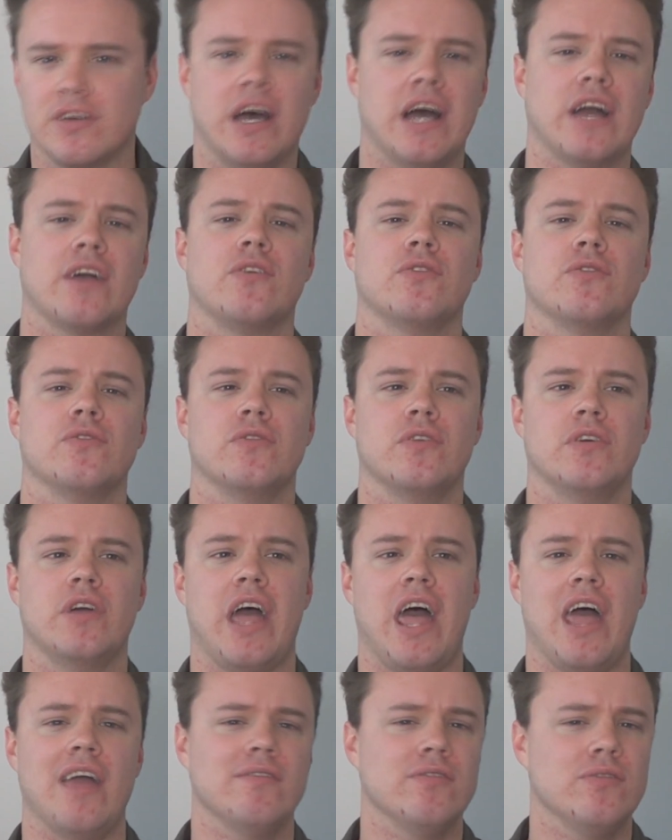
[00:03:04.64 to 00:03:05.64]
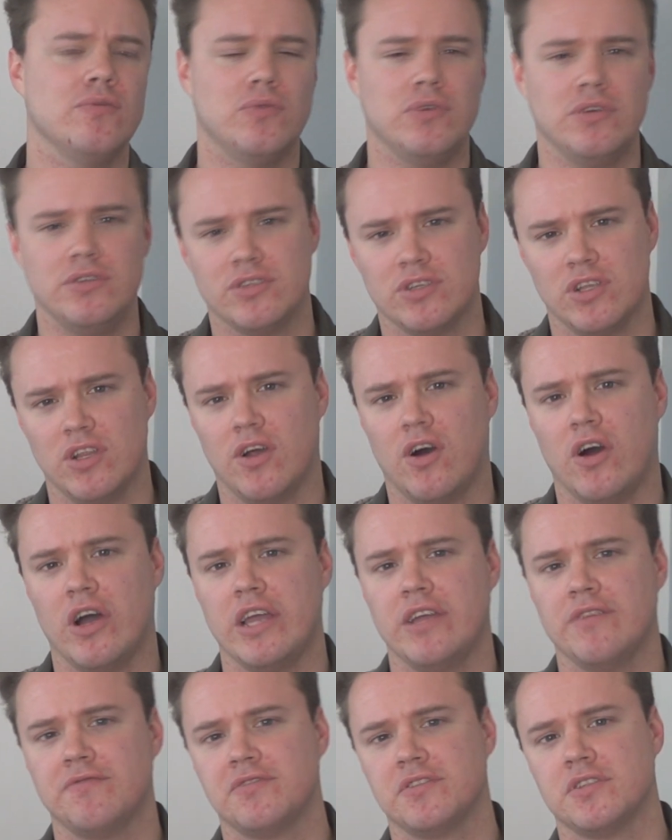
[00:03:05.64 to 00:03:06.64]
that, hang on, everyone's
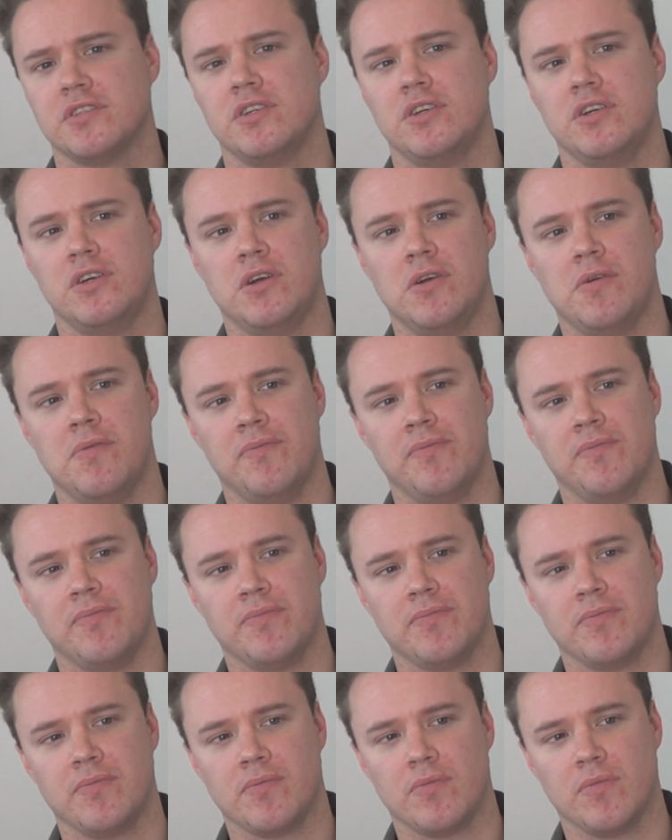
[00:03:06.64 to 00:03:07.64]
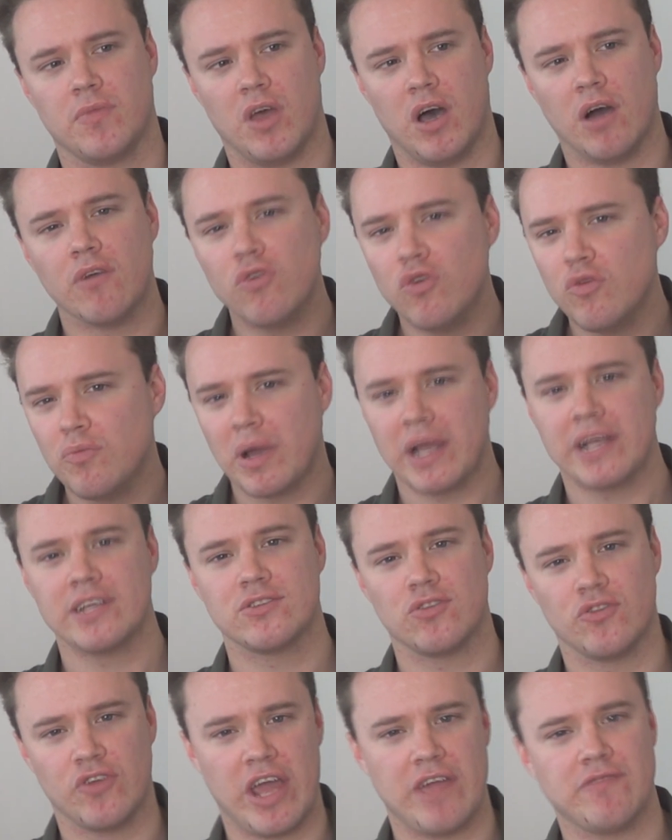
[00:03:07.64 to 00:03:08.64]
lives are all
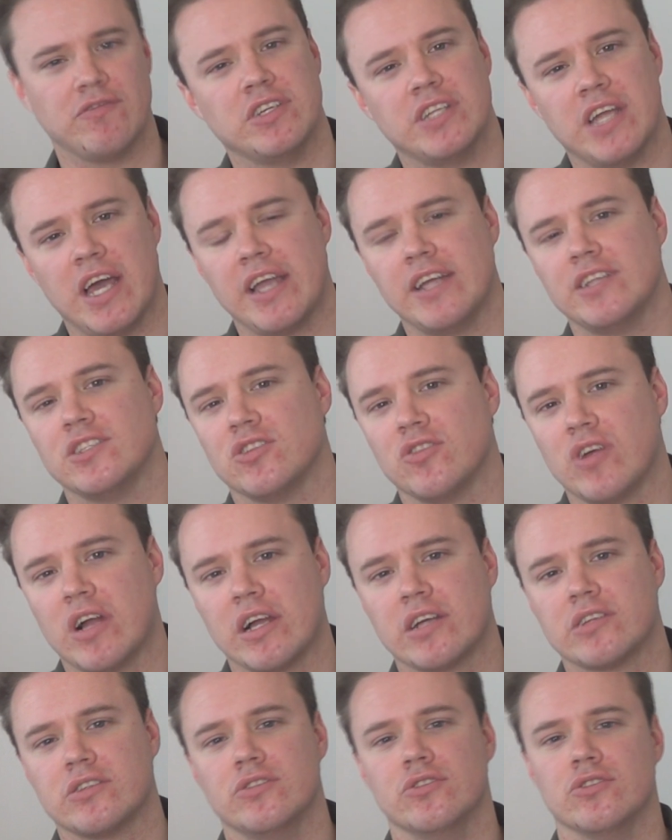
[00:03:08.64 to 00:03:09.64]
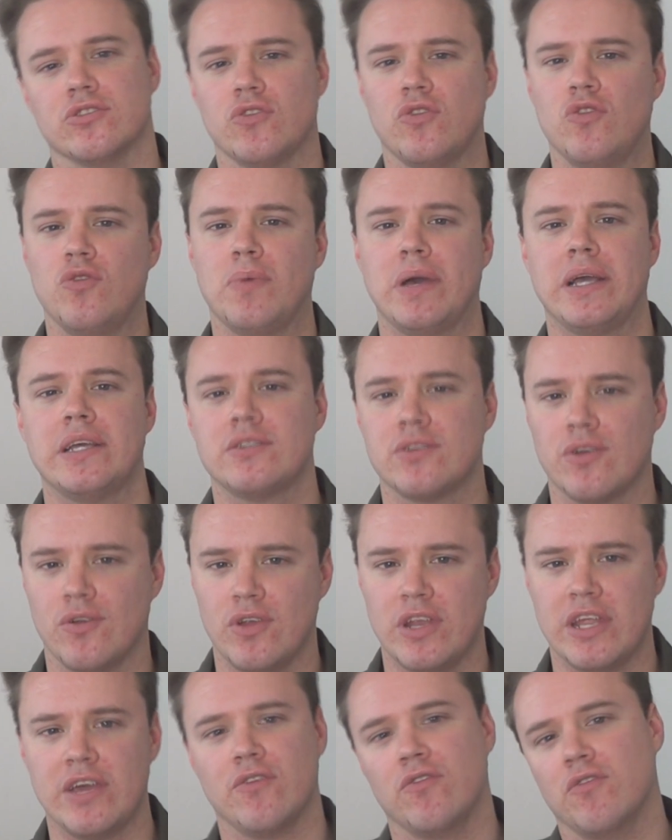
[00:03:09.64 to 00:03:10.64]
based on everyday interactions, all based
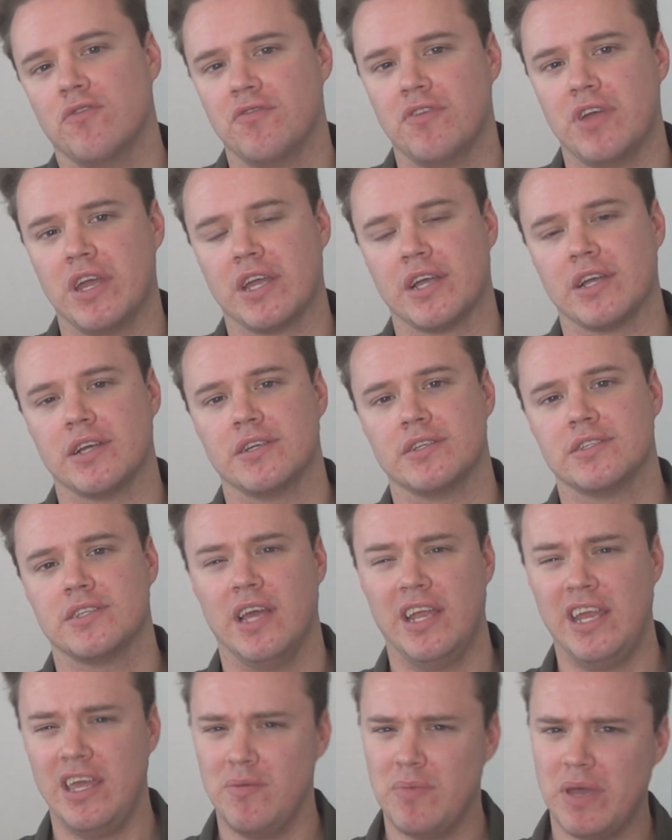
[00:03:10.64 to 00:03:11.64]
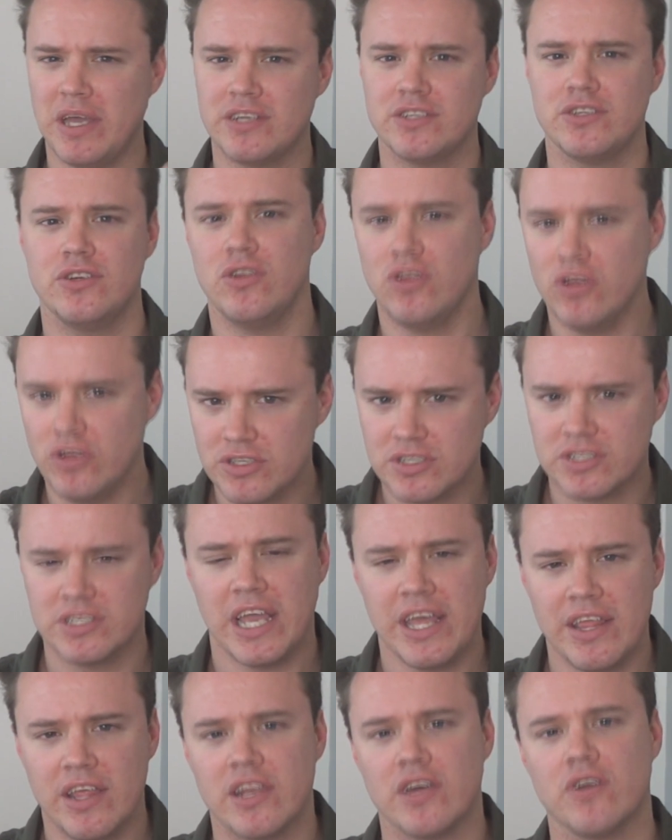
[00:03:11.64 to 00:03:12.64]
on little things. And he makes you
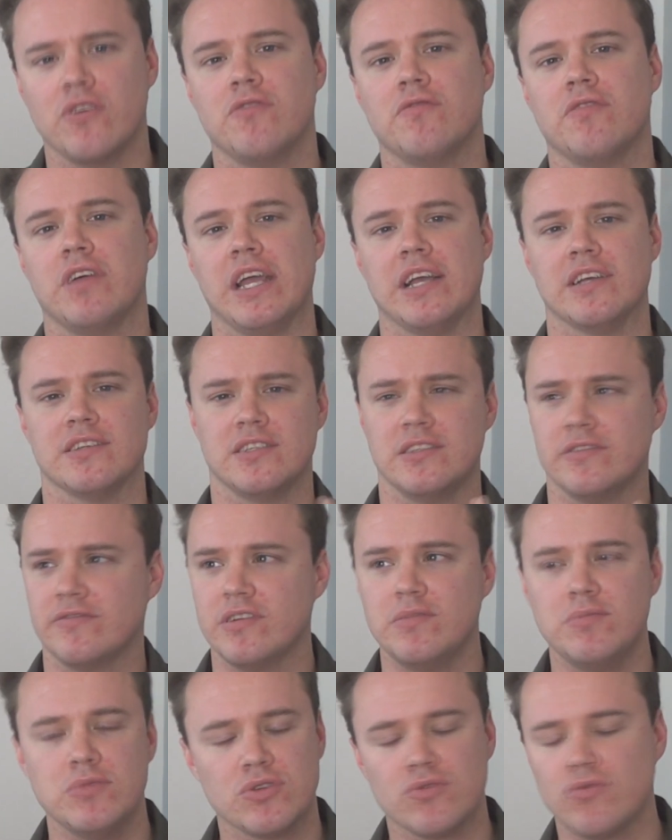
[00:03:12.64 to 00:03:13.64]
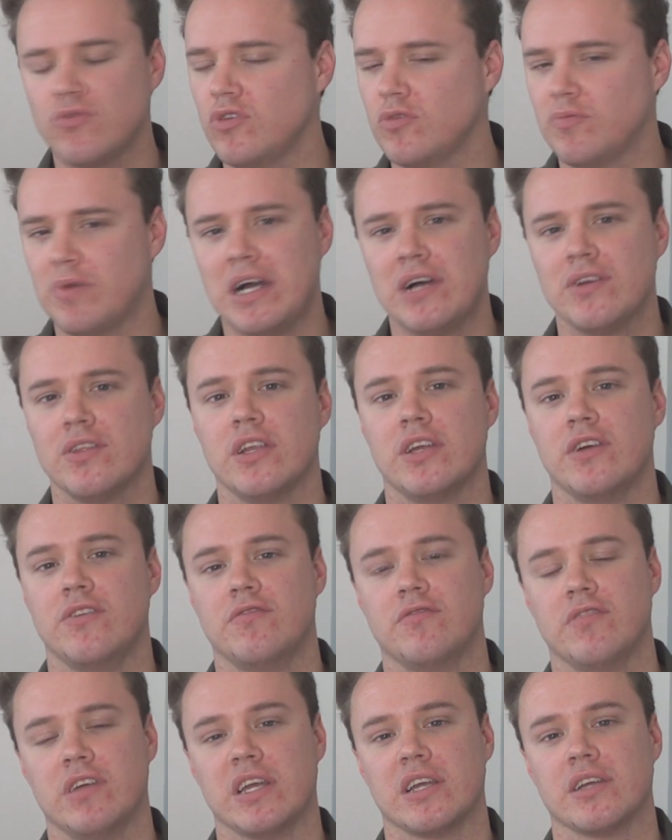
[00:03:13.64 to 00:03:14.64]
see the little things. His films are all about the
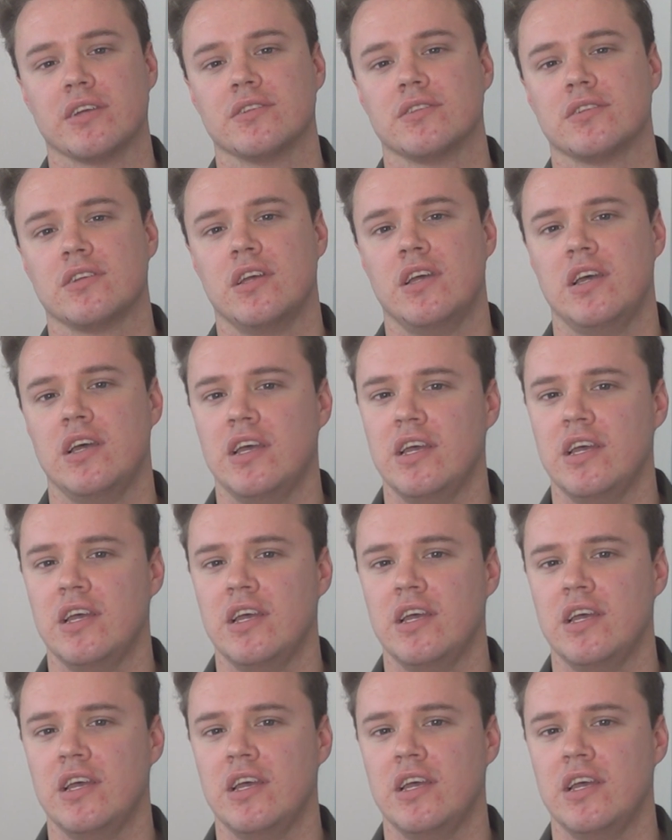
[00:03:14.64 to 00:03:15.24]
little things.